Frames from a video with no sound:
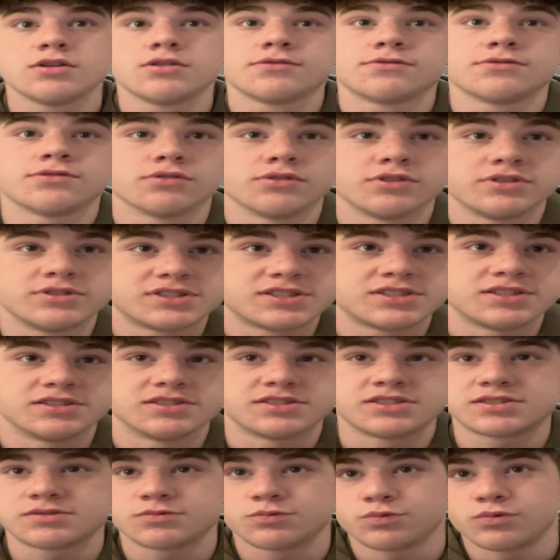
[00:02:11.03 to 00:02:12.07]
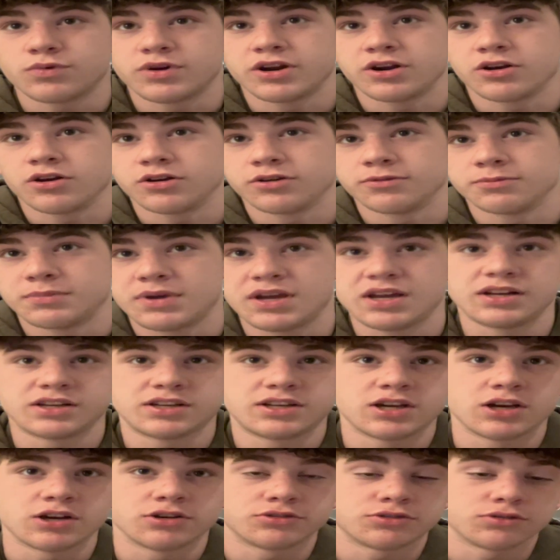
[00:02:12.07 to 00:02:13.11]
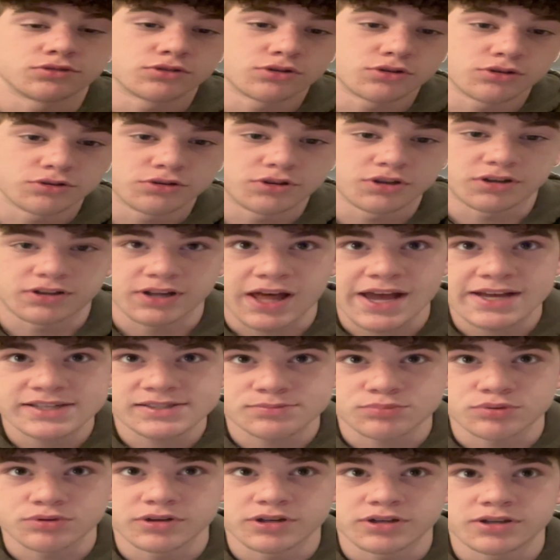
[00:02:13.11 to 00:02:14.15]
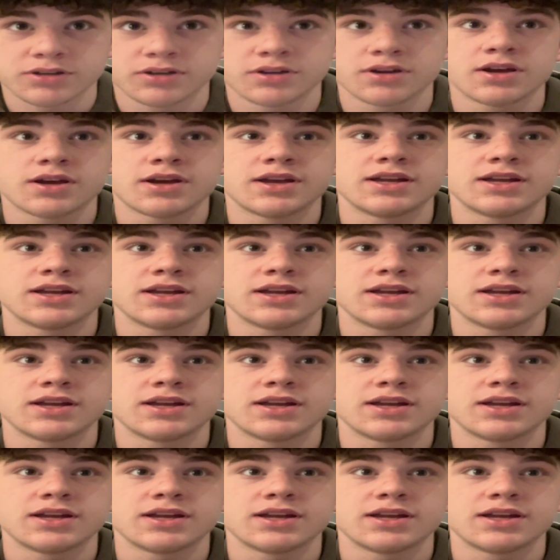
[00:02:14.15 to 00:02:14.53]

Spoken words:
For instance, when our main character heard the glass break,